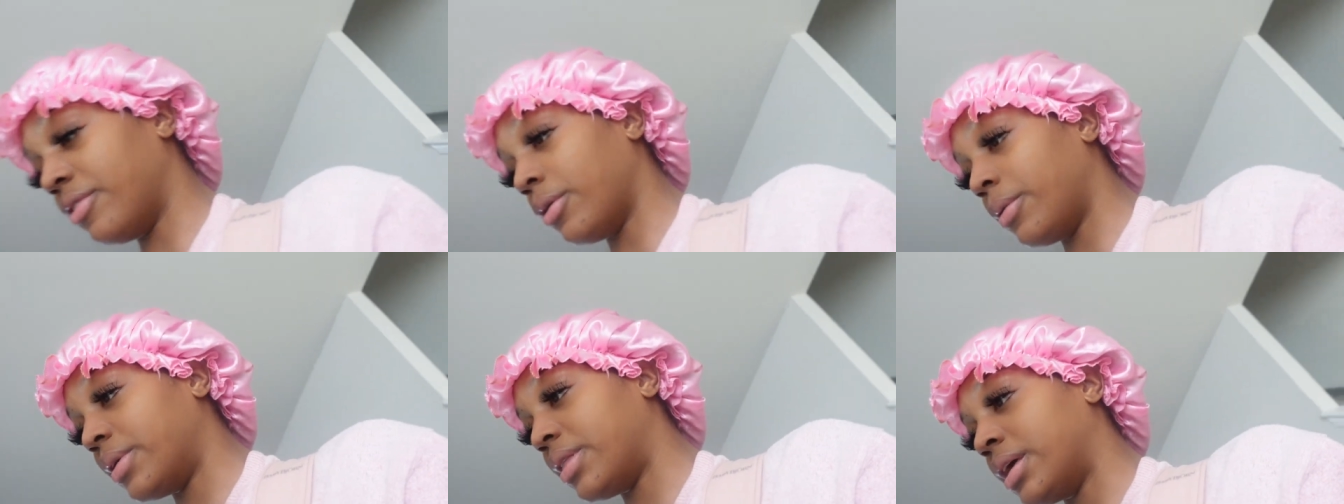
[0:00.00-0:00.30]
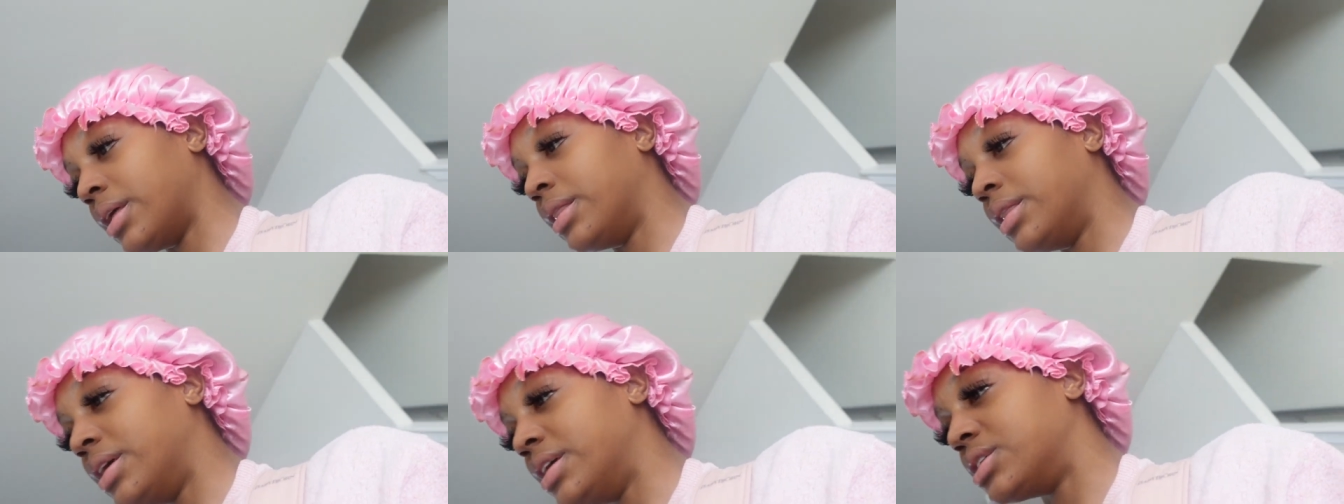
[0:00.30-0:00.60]
her with
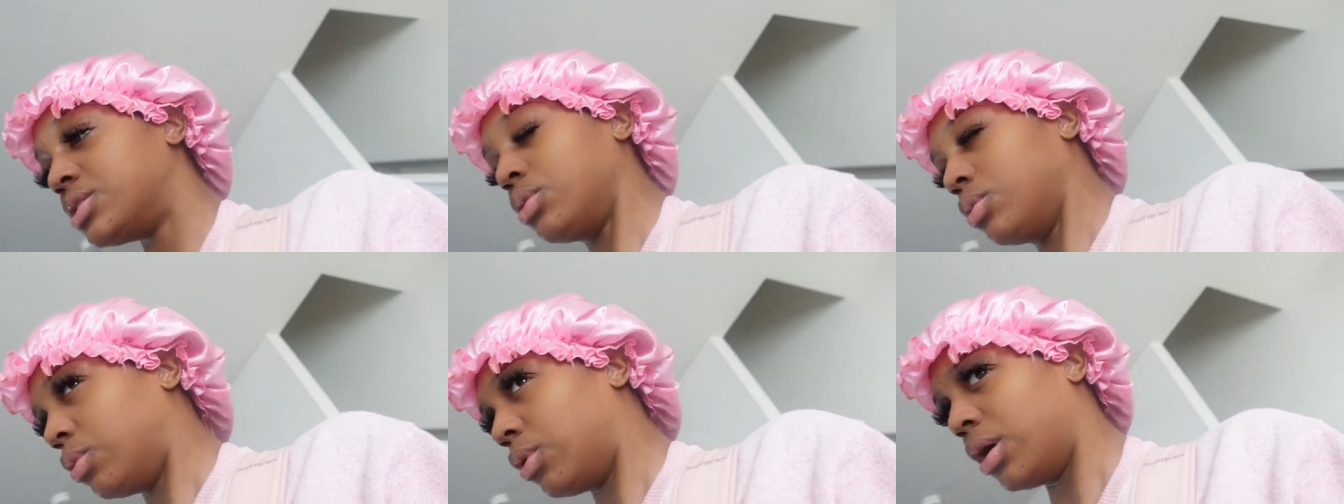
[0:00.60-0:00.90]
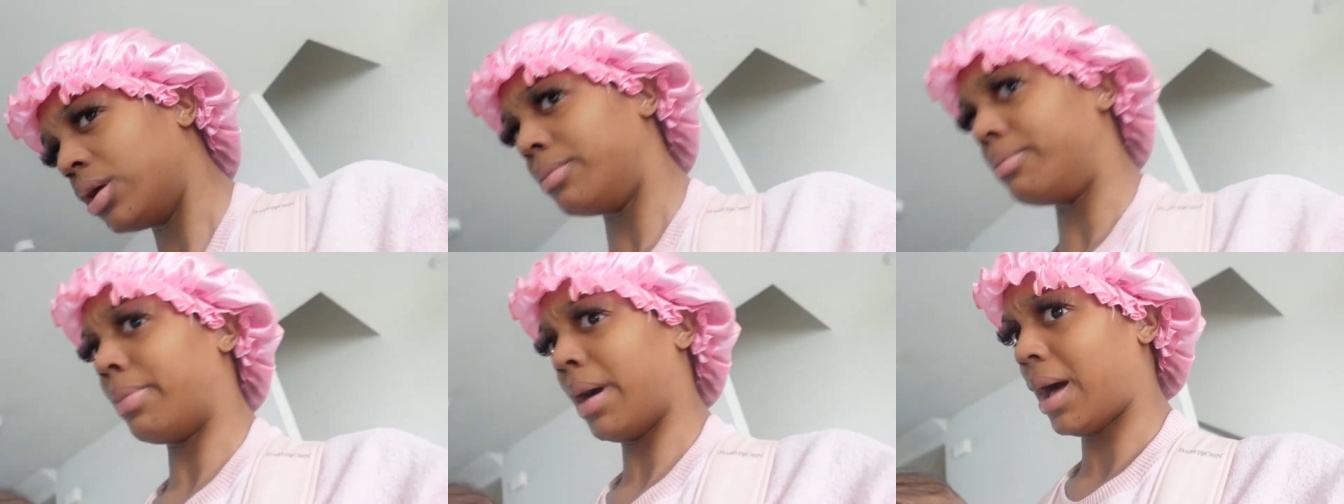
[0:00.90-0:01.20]
at least
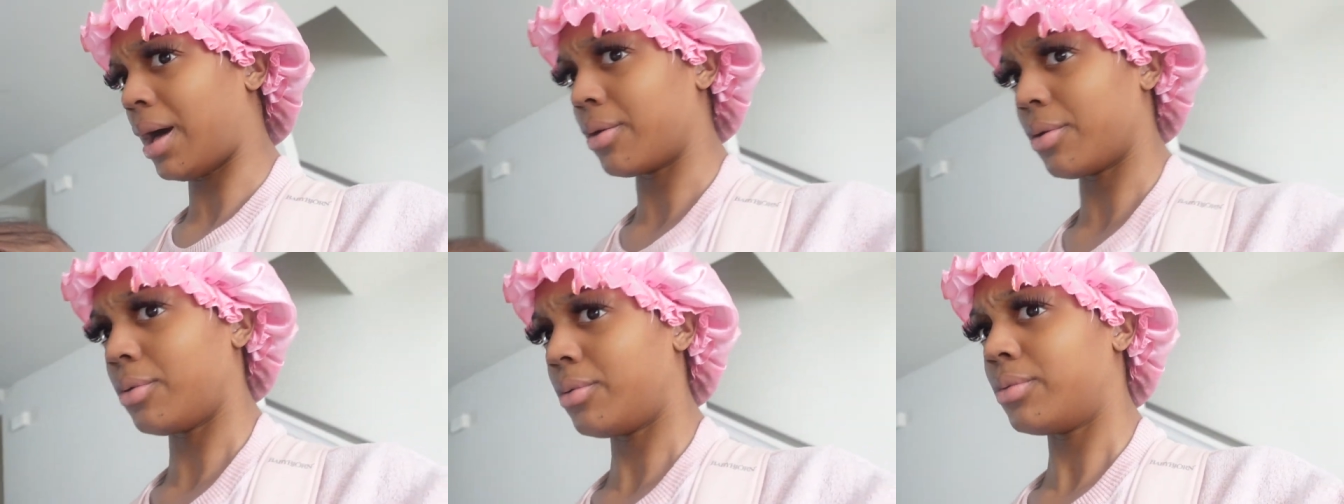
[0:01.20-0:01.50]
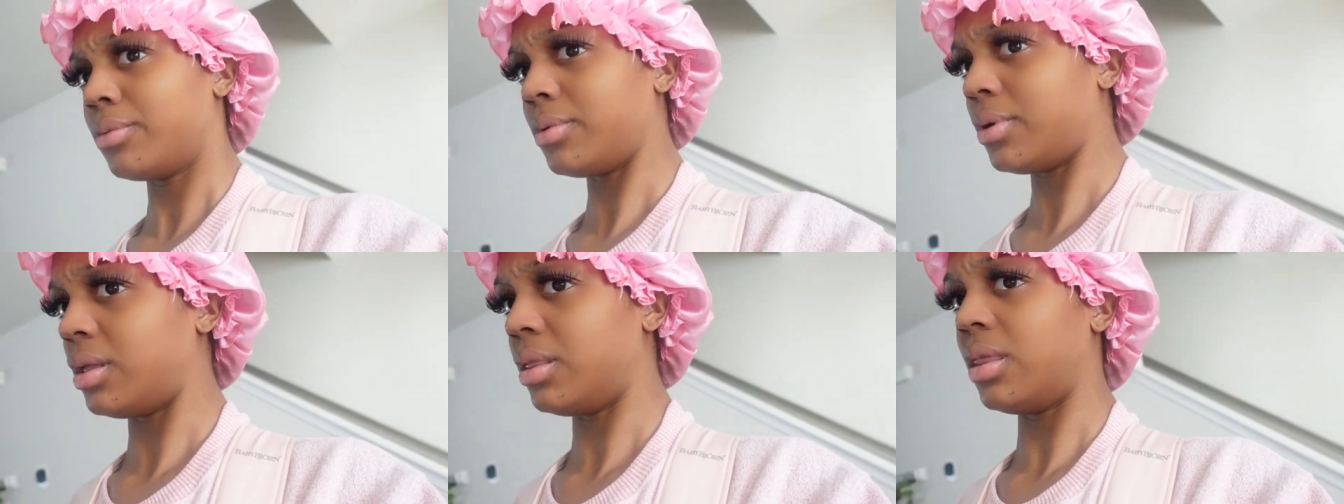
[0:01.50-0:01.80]
one
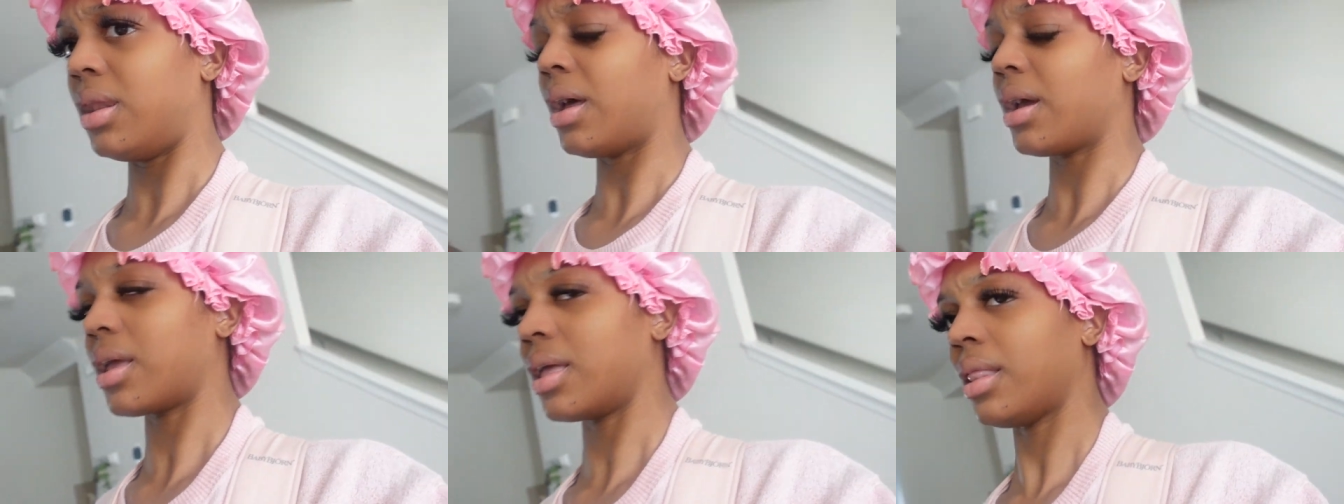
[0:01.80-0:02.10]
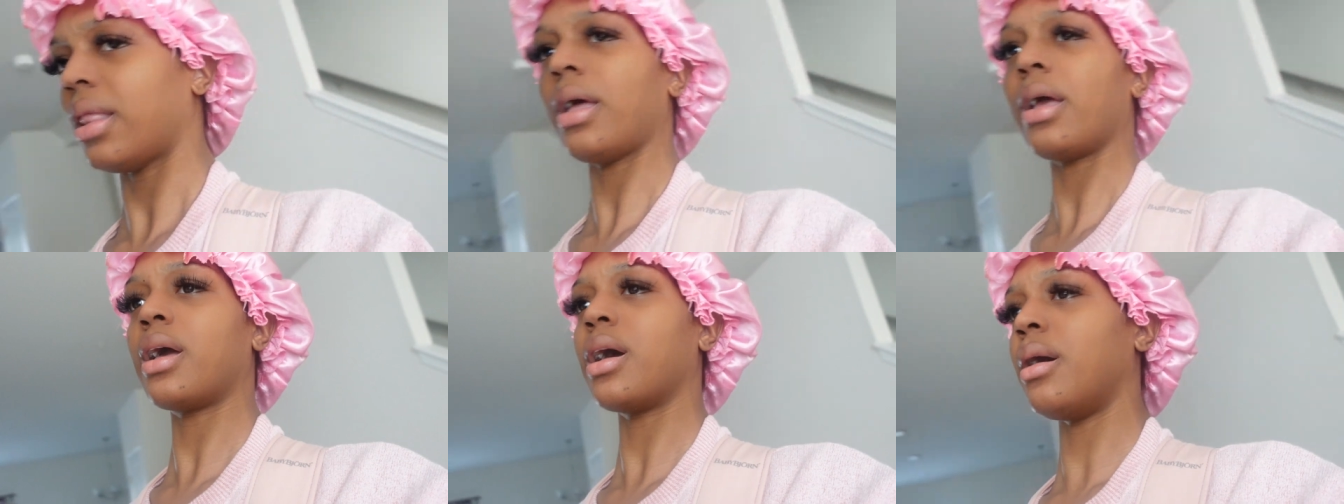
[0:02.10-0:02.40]
bottle and then I can
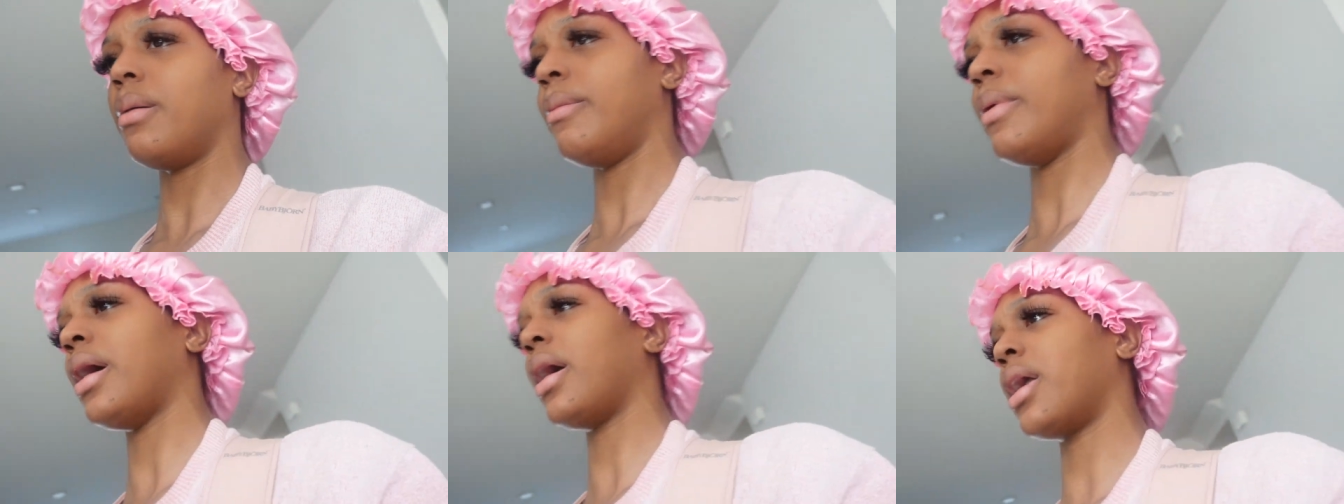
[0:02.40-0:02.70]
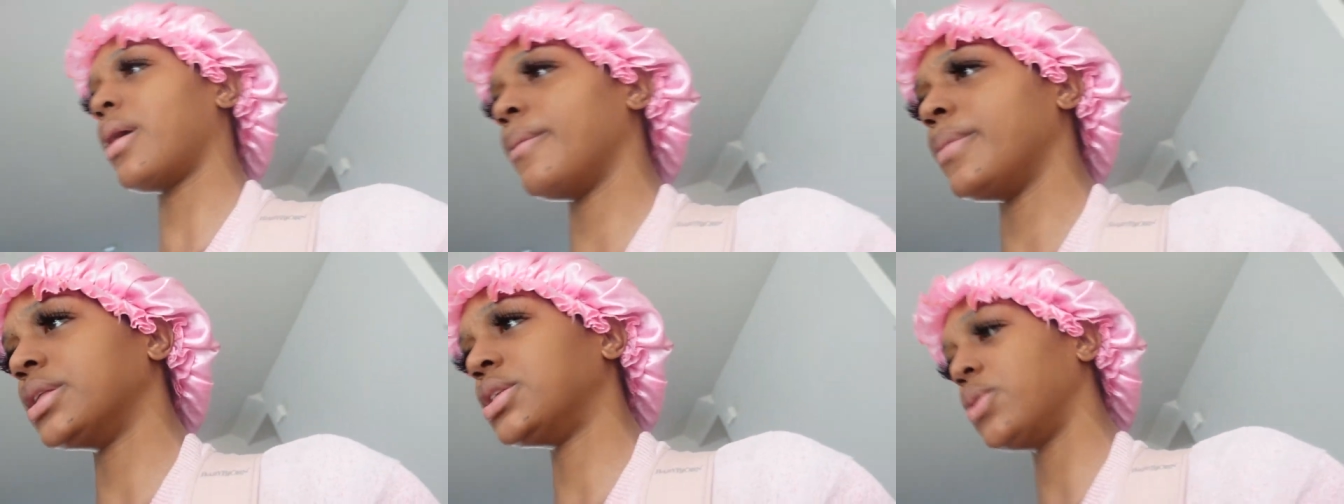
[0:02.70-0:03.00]
like come
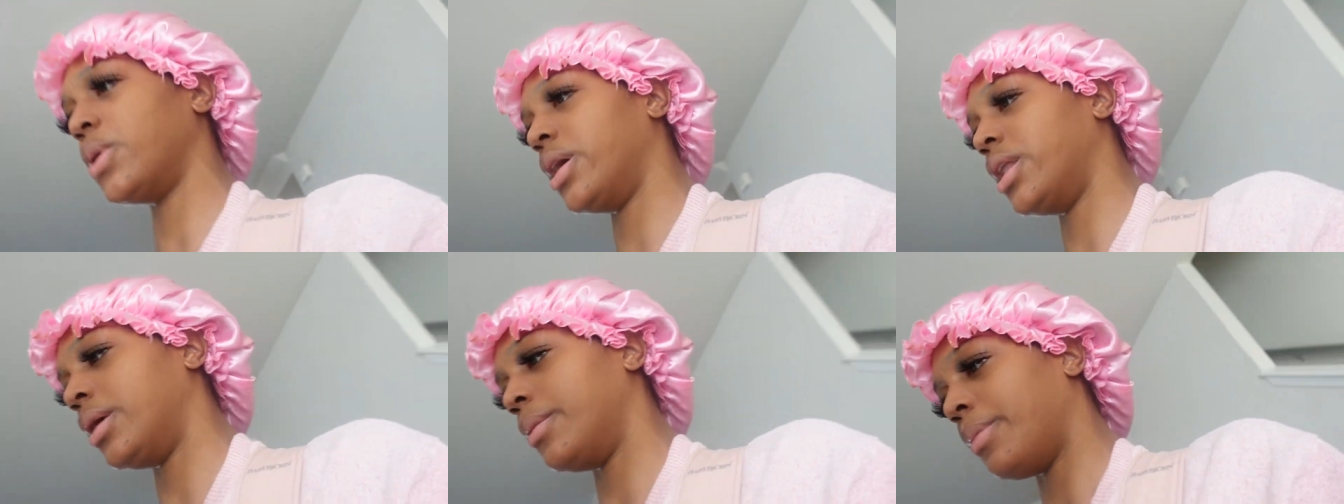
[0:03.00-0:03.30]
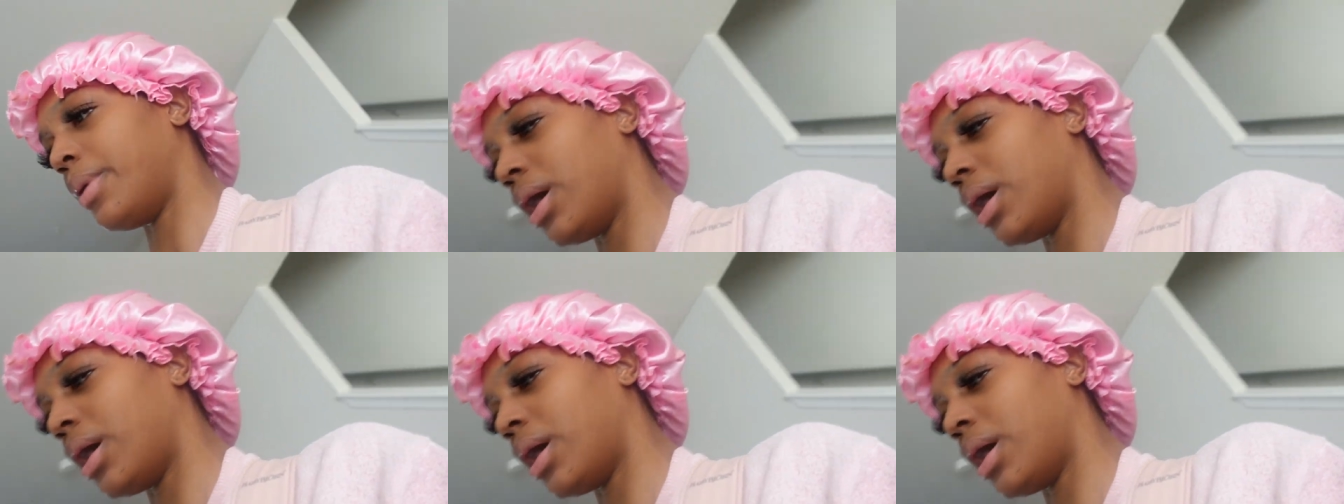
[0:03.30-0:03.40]
back in between and